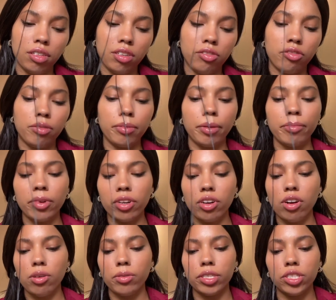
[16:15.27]
Remember to
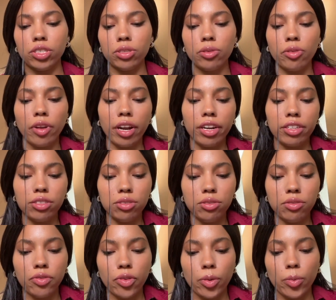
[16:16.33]
always show gratitude
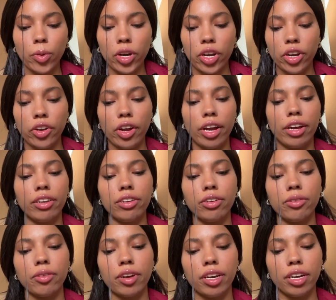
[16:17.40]
for where you're at,
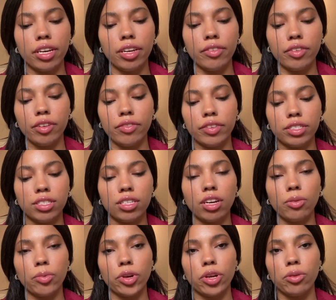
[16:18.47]
okay? Even if it's not
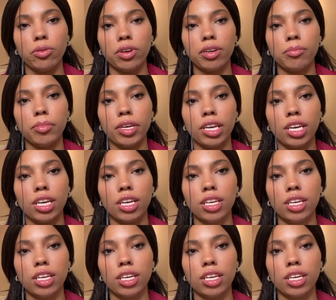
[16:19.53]
where you want to be.